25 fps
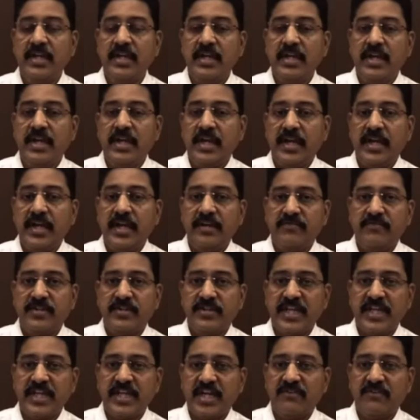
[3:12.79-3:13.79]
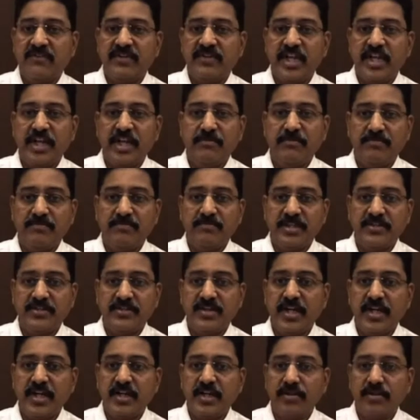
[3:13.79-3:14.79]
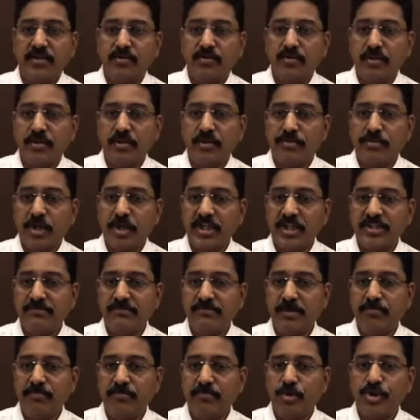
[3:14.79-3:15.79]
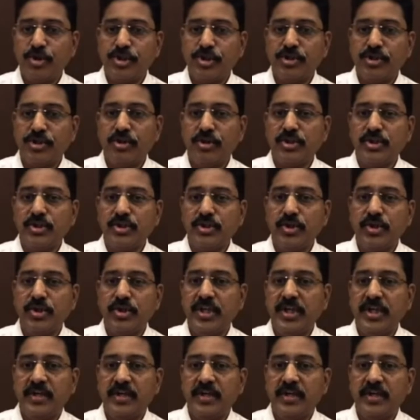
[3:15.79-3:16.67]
And for the sake of time, I'm just running through the proximal portion also here.